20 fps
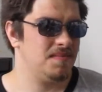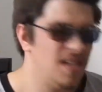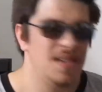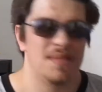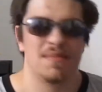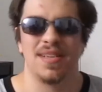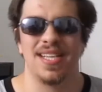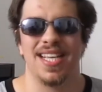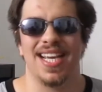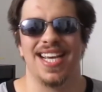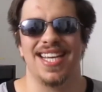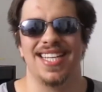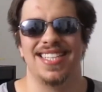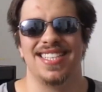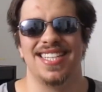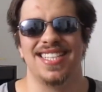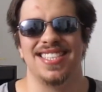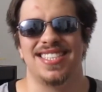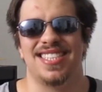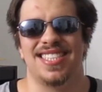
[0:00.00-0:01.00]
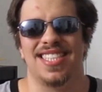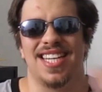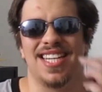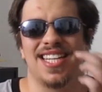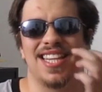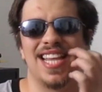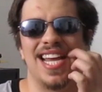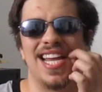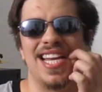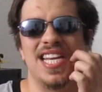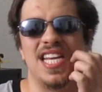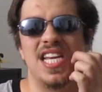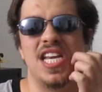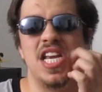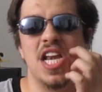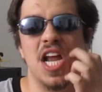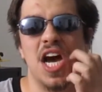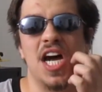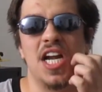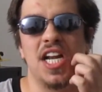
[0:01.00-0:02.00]
But yeah, it does suck that
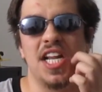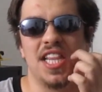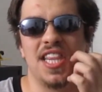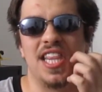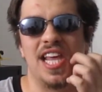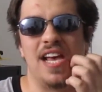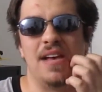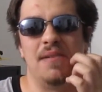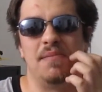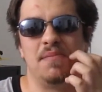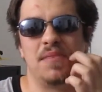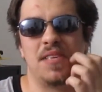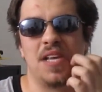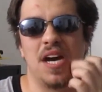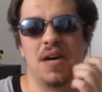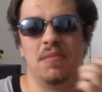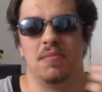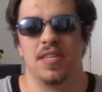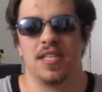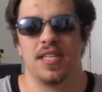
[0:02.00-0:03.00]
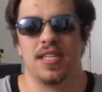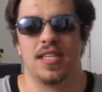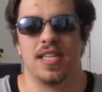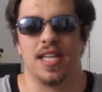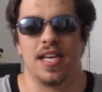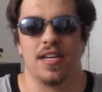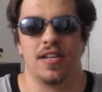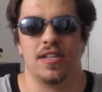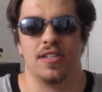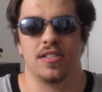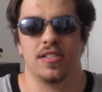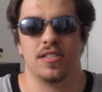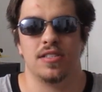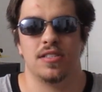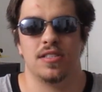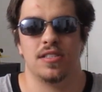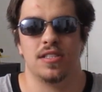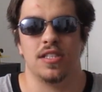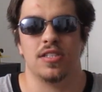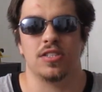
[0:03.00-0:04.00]
none of them come with their
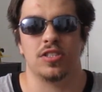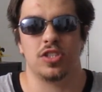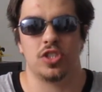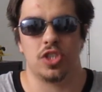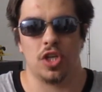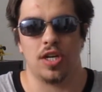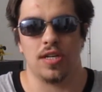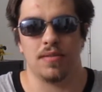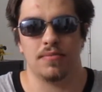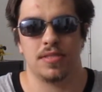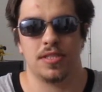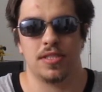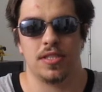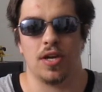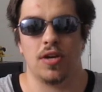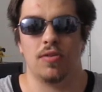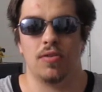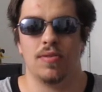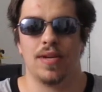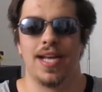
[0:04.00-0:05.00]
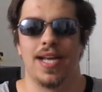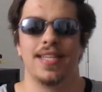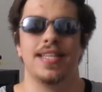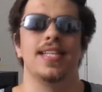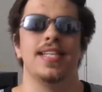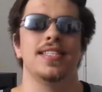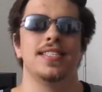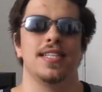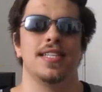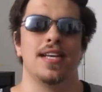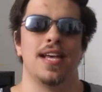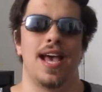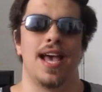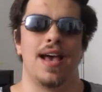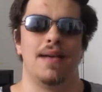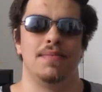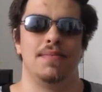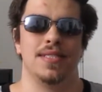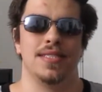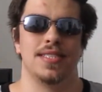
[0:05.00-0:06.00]
little charms. So what I think is going to
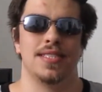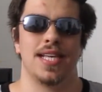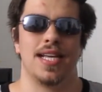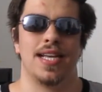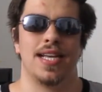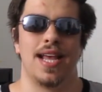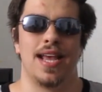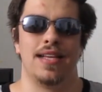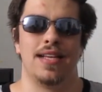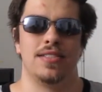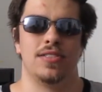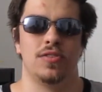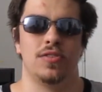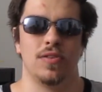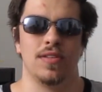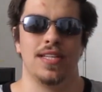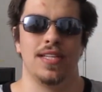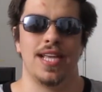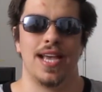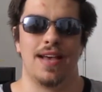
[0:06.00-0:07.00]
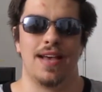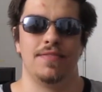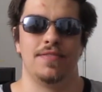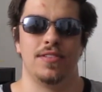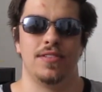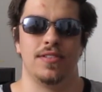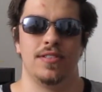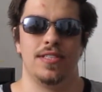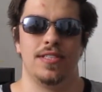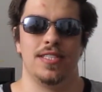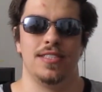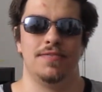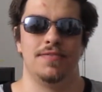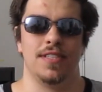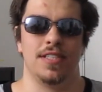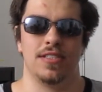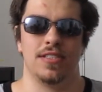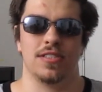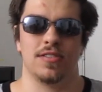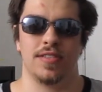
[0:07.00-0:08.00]
happen is that shortly after these
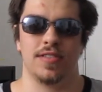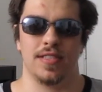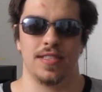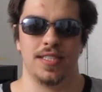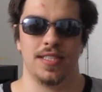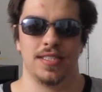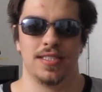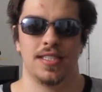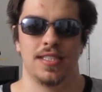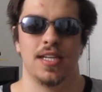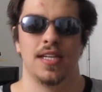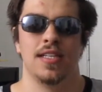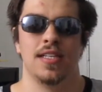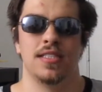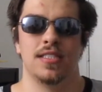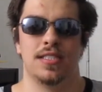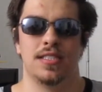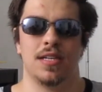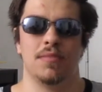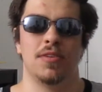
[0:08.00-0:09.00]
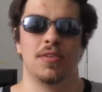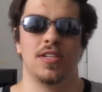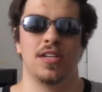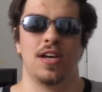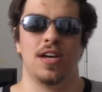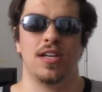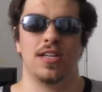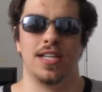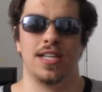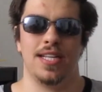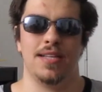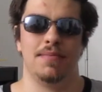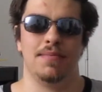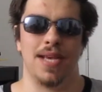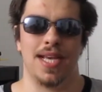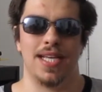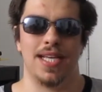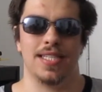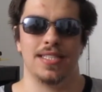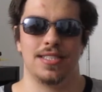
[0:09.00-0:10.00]
figures are released, someone on
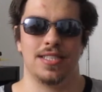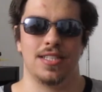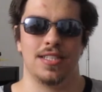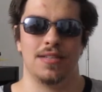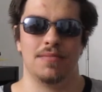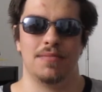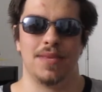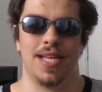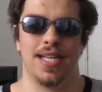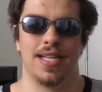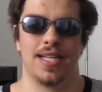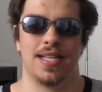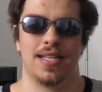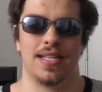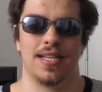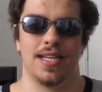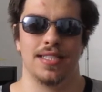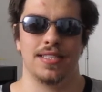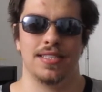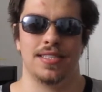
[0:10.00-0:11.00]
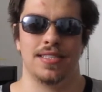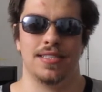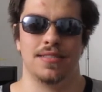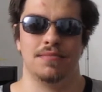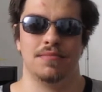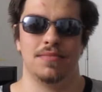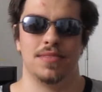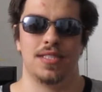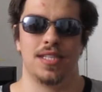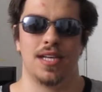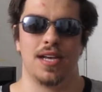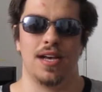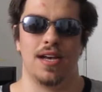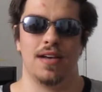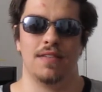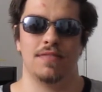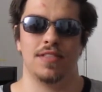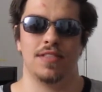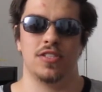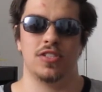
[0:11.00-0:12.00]
eBay is going to make customs
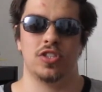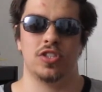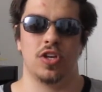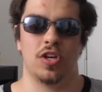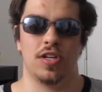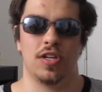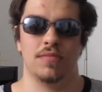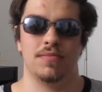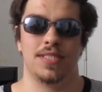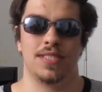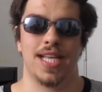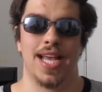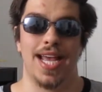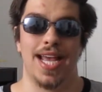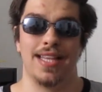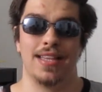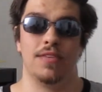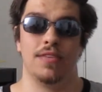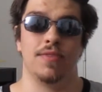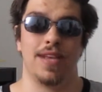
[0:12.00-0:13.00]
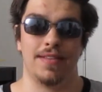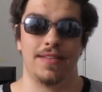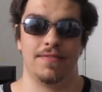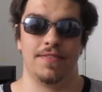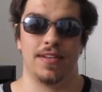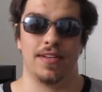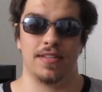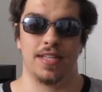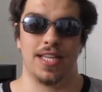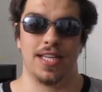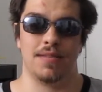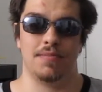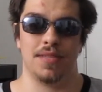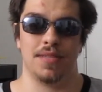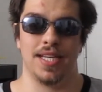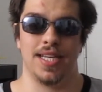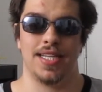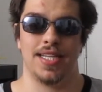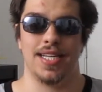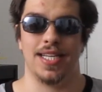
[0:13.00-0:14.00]
of the charms and the Wayfell
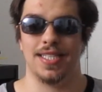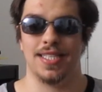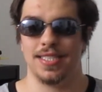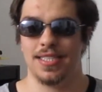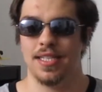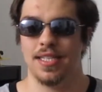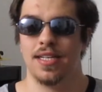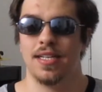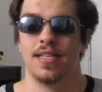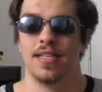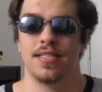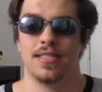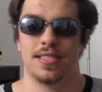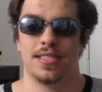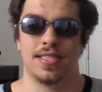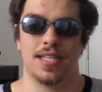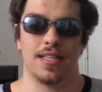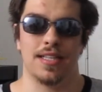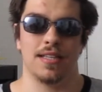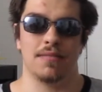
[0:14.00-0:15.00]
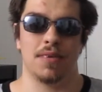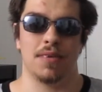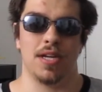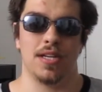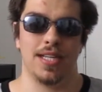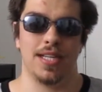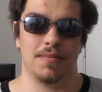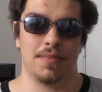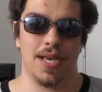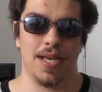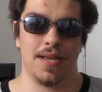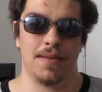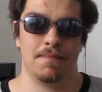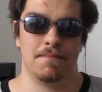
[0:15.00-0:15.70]
Keyblade and sell them on eBay.